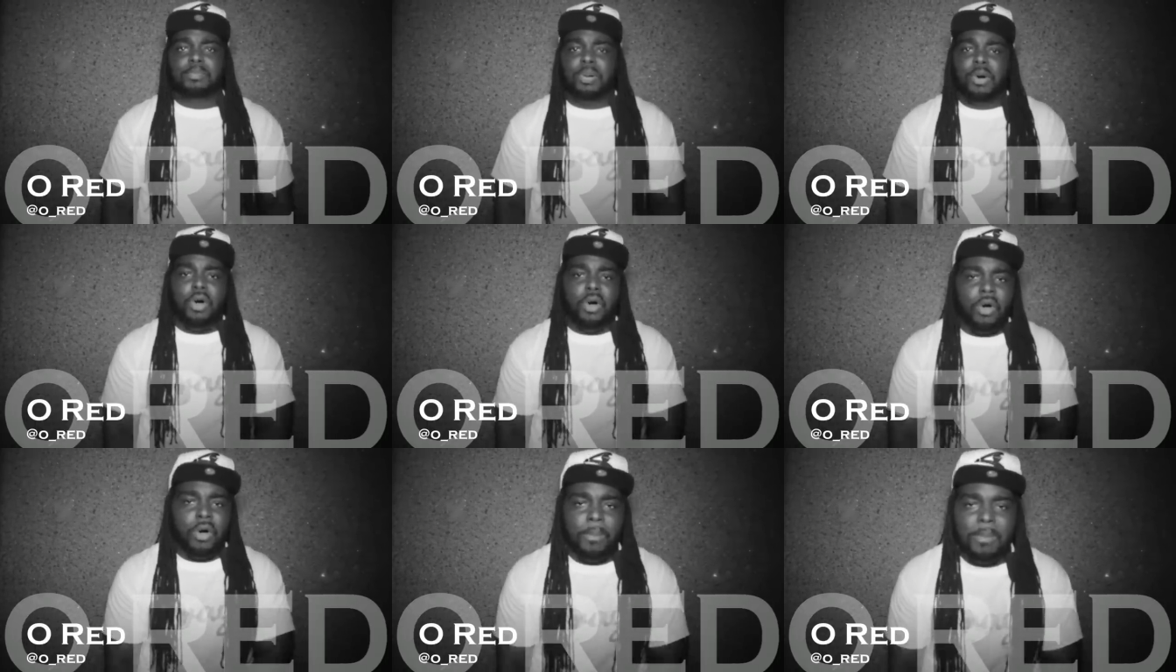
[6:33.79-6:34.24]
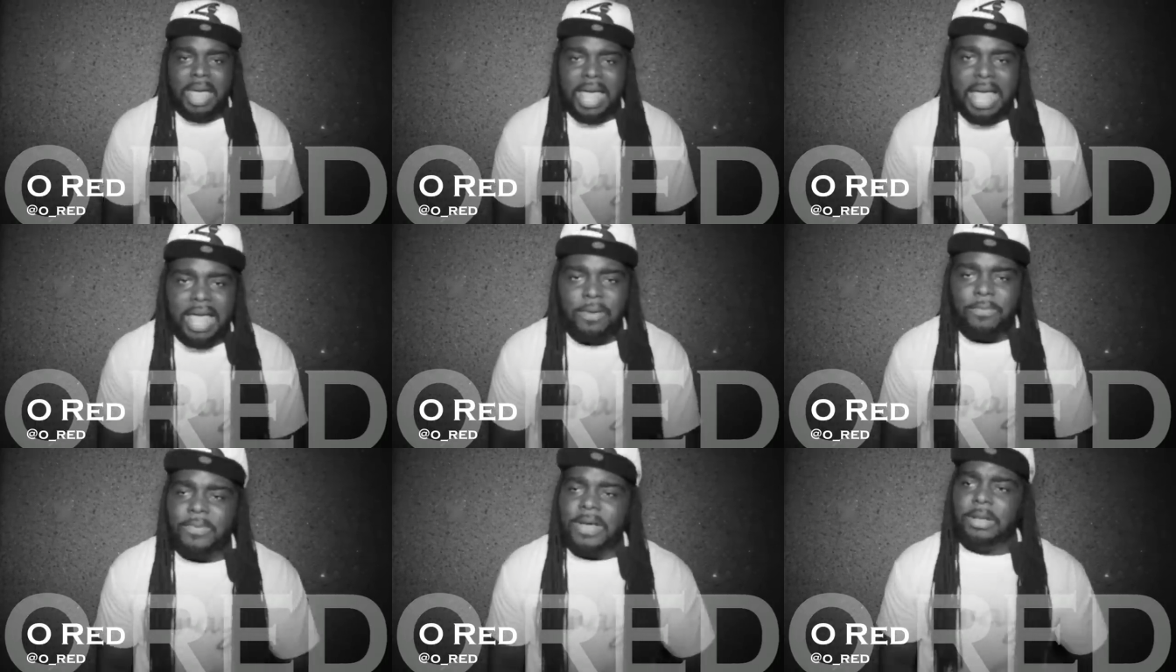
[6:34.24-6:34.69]
pull
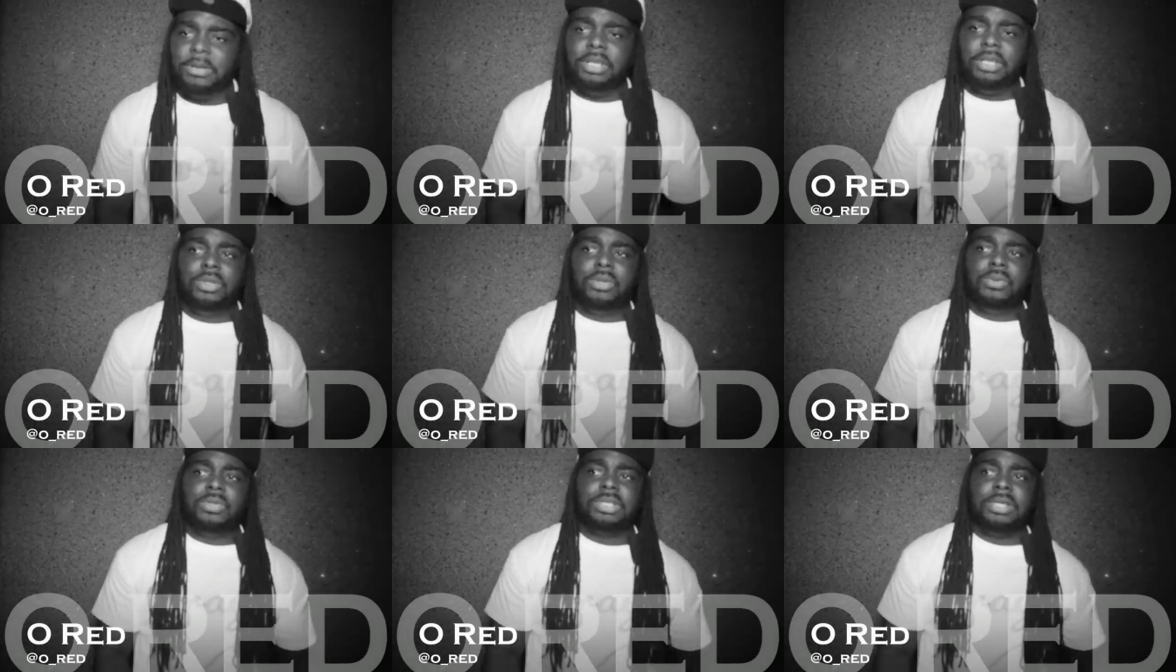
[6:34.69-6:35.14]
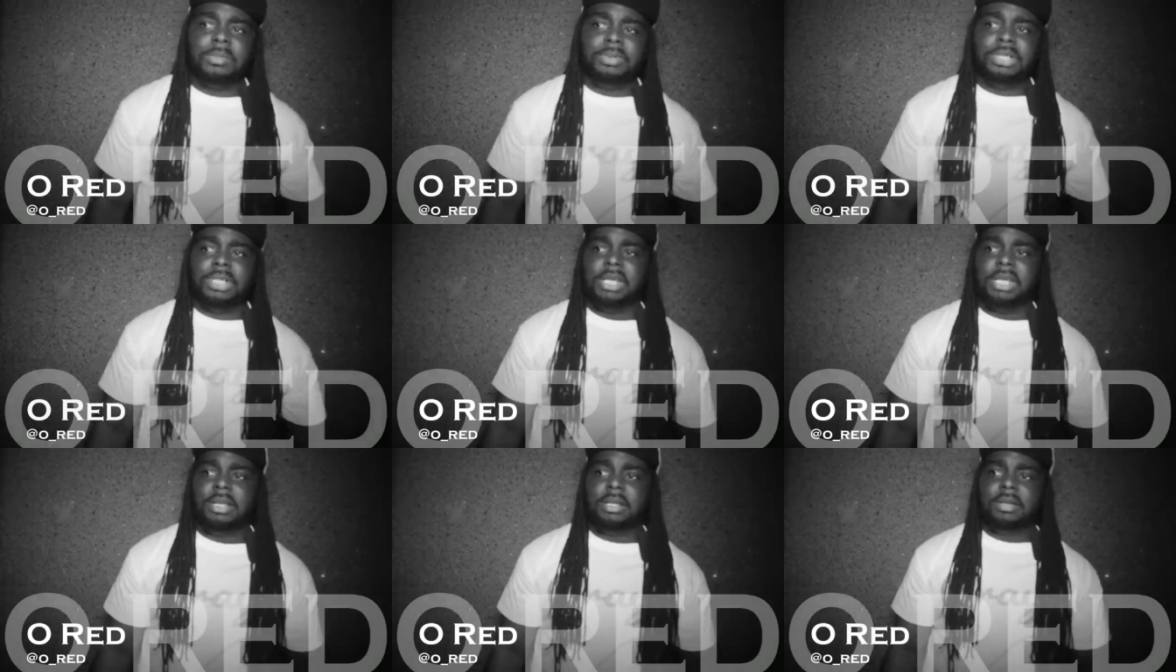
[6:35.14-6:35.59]
math out to do some
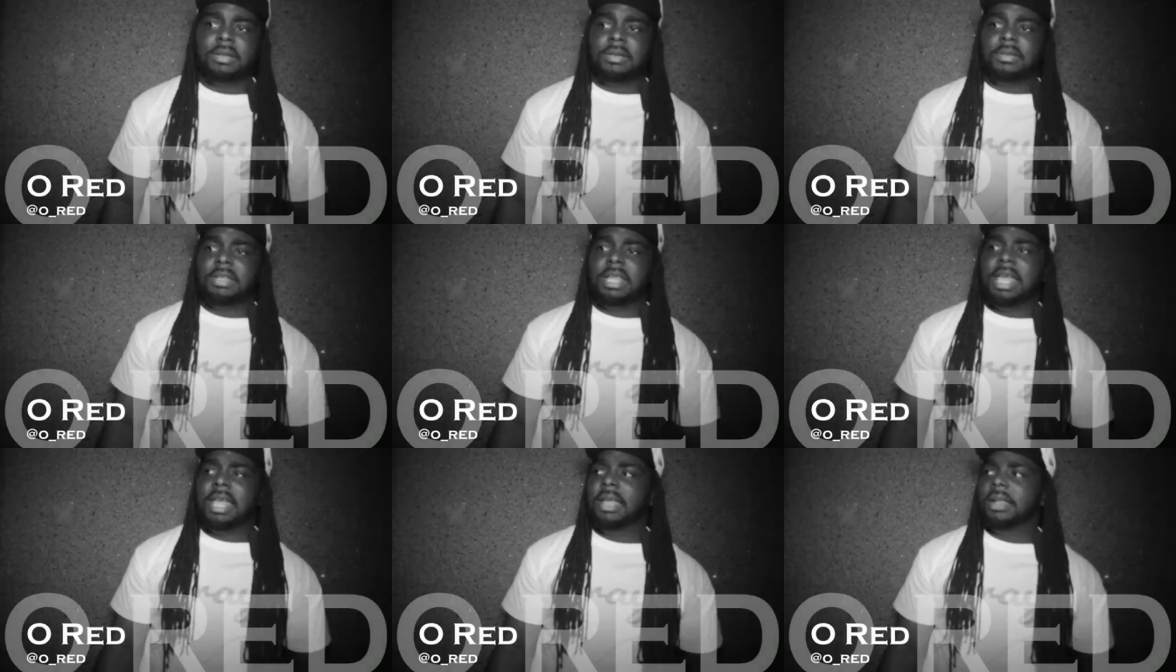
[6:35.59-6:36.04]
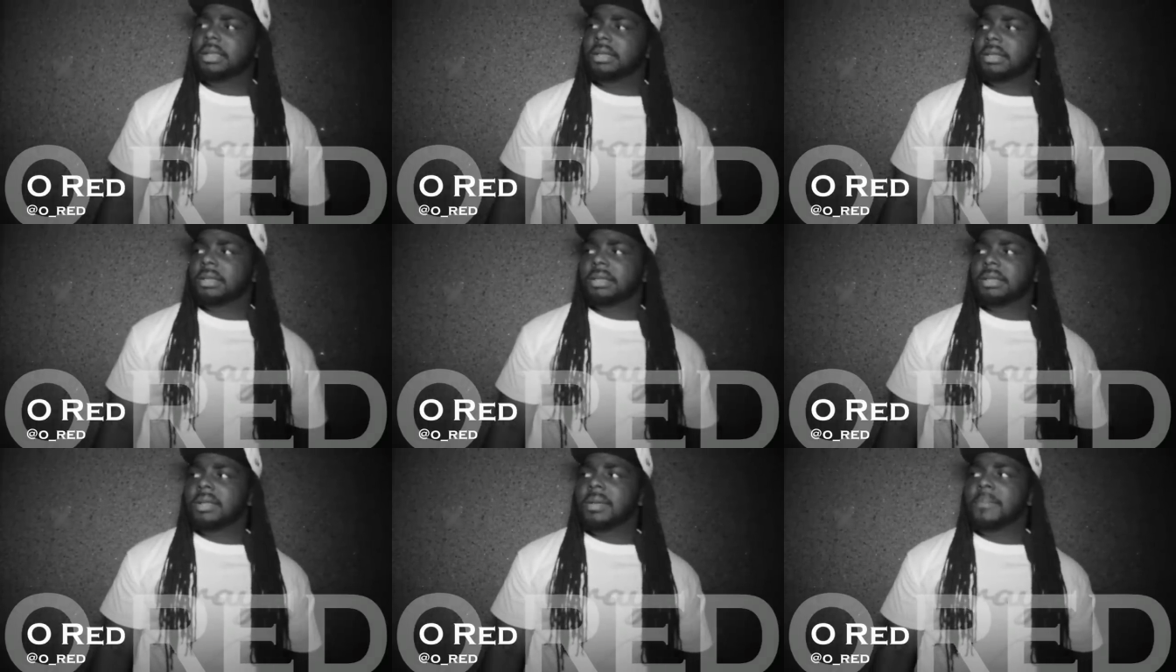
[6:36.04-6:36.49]
shit that
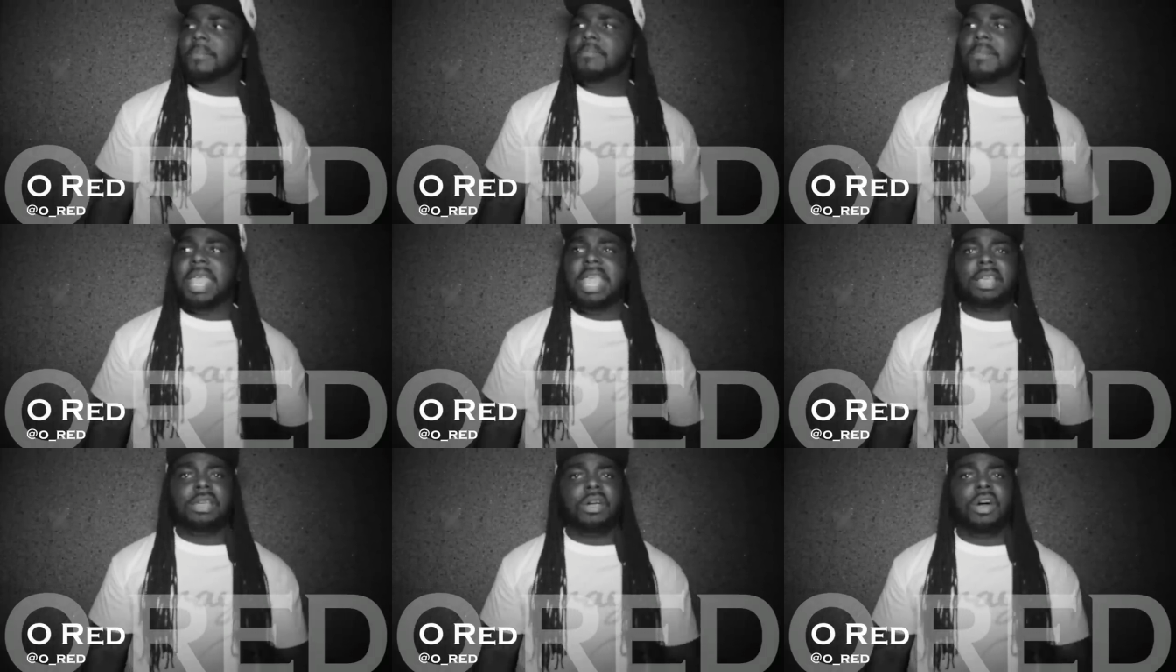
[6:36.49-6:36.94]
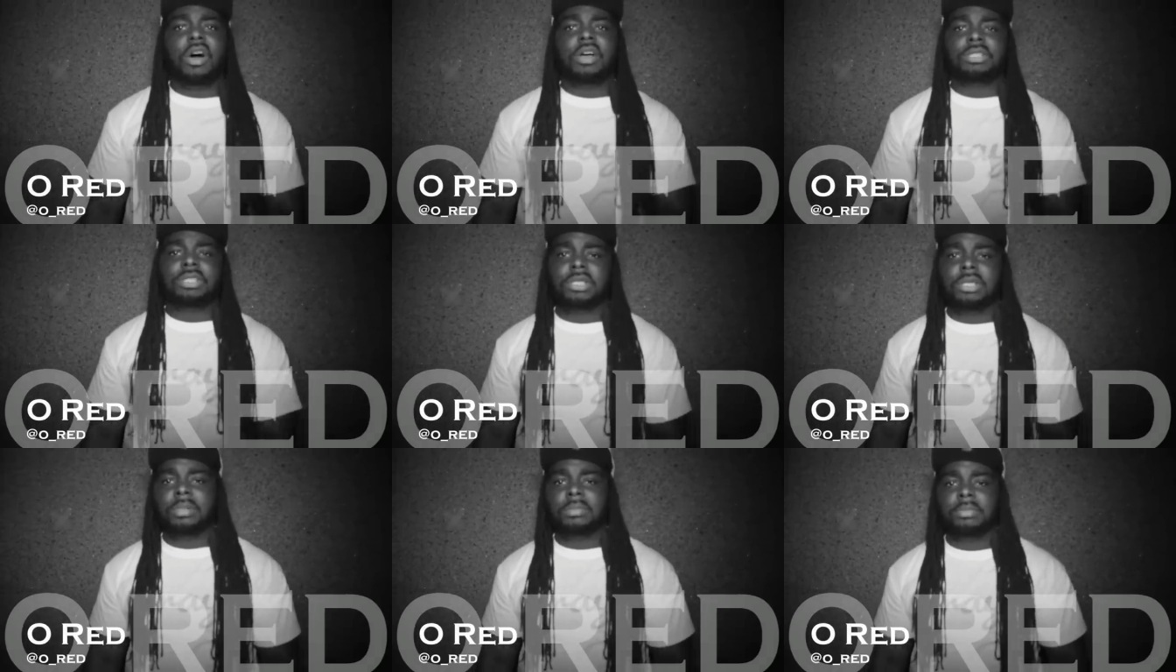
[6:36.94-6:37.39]
may
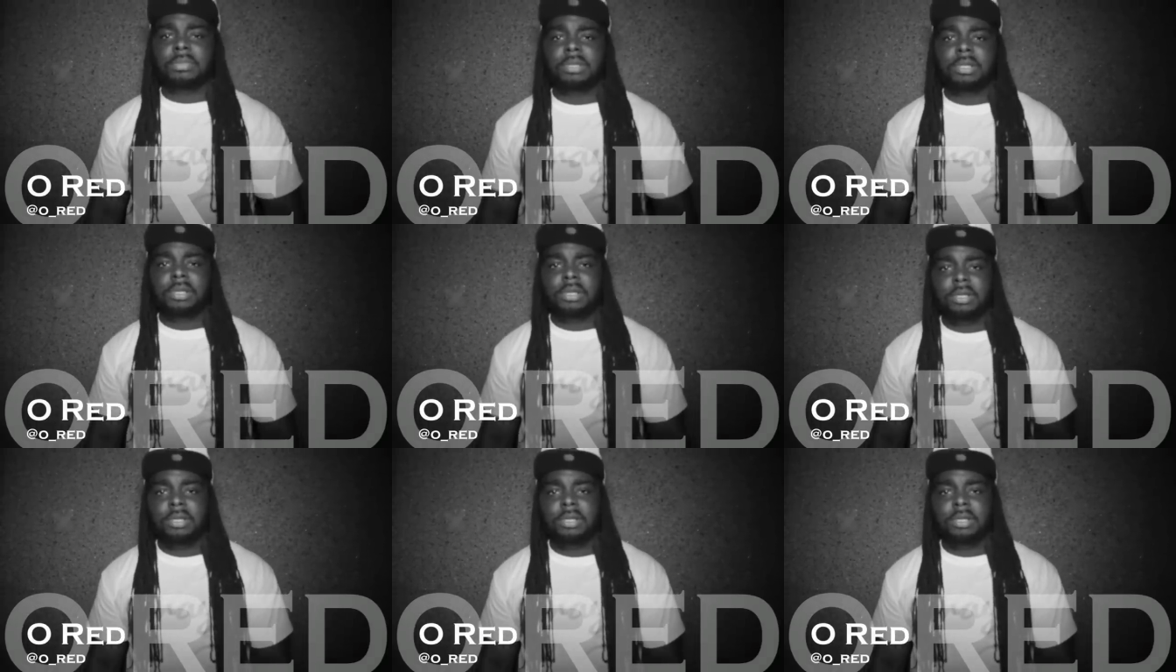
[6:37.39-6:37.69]
cost him